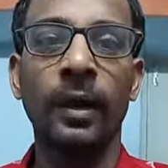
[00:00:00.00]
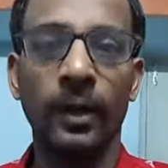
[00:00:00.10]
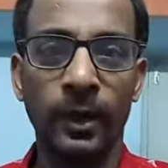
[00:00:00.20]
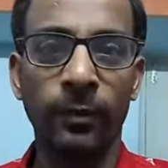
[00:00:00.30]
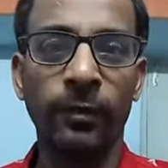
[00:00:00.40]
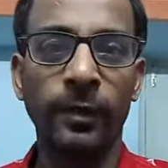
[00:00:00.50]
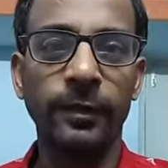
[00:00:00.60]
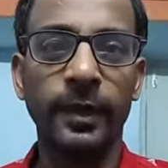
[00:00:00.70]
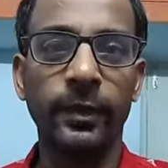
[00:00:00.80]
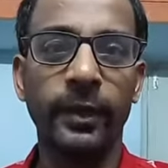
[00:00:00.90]
Hello everyone,
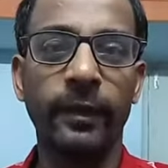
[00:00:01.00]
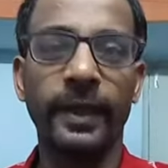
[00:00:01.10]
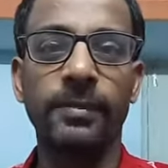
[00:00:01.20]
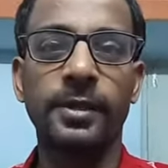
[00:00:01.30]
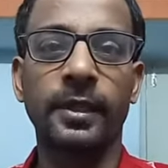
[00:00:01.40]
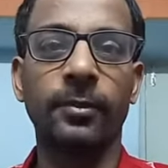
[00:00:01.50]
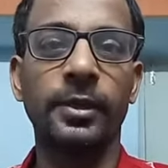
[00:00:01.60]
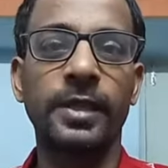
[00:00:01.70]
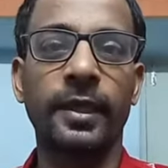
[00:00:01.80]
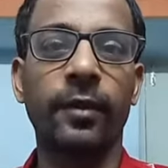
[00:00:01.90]
very good evening. MC
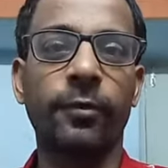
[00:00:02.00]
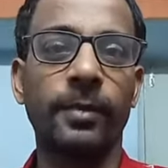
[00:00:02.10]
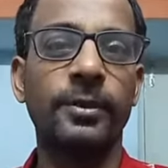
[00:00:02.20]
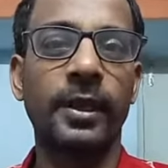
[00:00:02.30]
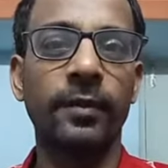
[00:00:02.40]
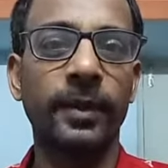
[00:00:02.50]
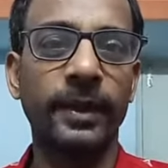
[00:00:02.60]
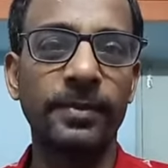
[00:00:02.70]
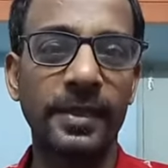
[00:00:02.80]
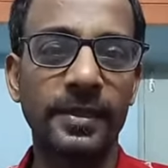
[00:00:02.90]
Thamizharasan here from Chennai
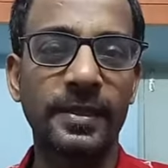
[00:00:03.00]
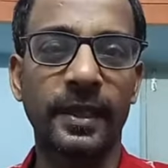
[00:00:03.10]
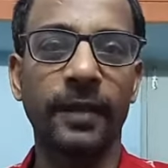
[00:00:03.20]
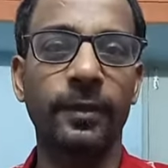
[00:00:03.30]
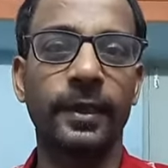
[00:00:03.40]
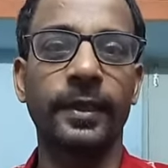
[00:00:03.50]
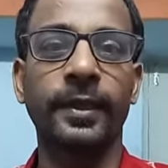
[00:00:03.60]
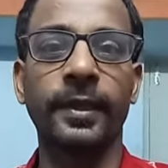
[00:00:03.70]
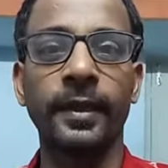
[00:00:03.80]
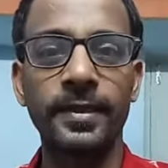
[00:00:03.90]
Event MCs, Chennai Event
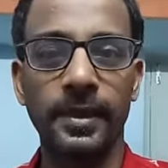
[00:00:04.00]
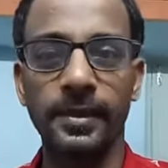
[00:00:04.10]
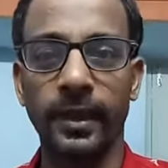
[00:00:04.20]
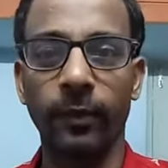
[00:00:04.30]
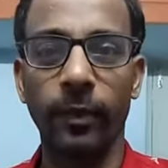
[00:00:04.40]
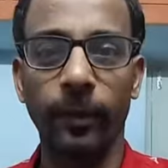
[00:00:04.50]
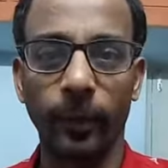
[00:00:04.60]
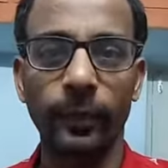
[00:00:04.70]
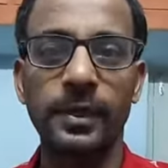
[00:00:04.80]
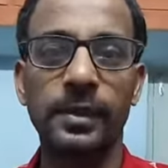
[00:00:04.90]
Entertainers and Chennai Event
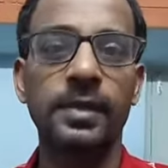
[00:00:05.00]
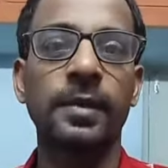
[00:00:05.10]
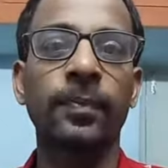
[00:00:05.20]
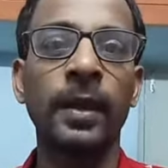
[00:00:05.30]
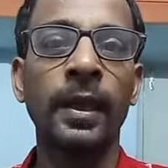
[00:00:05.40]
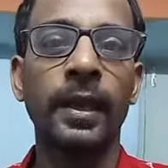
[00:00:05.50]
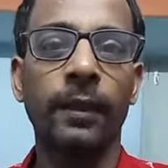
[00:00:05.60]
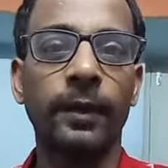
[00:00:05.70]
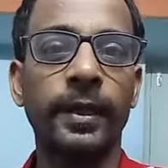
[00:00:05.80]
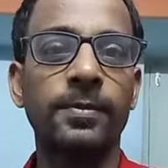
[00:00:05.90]
Professionals,
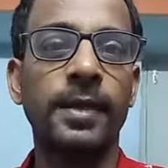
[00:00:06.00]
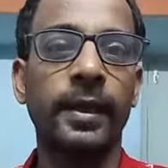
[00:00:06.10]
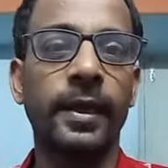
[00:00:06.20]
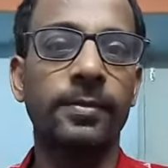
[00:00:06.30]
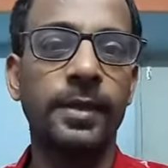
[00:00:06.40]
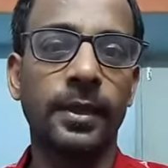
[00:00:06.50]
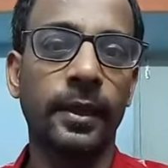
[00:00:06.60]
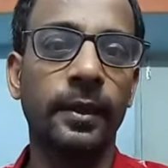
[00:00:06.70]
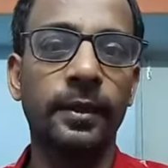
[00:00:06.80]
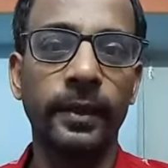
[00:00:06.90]
Event MC, MC
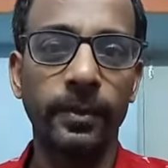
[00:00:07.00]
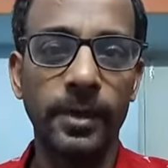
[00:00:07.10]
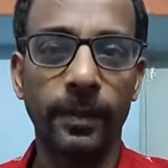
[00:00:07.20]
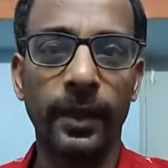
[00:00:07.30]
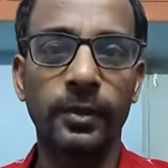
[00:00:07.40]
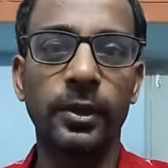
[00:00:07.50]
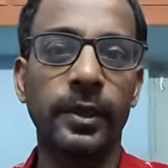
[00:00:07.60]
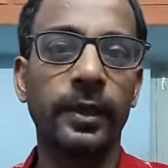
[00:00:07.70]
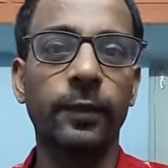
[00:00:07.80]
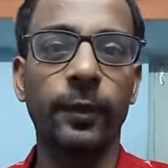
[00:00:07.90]
Trainer, MC Manager
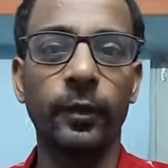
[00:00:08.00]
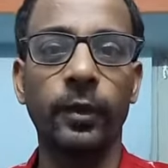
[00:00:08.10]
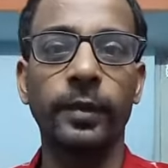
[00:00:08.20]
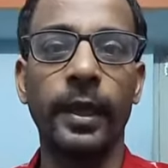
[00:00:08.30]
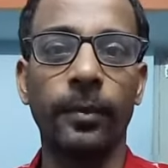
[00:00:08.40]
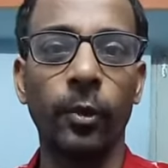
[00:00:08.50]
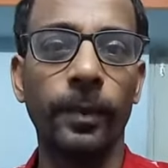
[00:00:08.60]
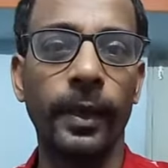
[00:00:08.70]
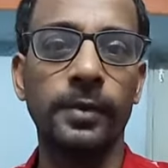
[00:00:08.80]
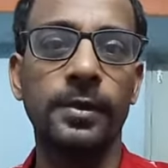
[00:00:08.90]
and the founder of the above
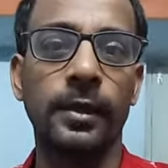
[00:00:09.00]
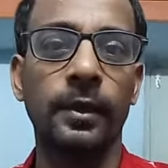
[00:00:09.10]
brands.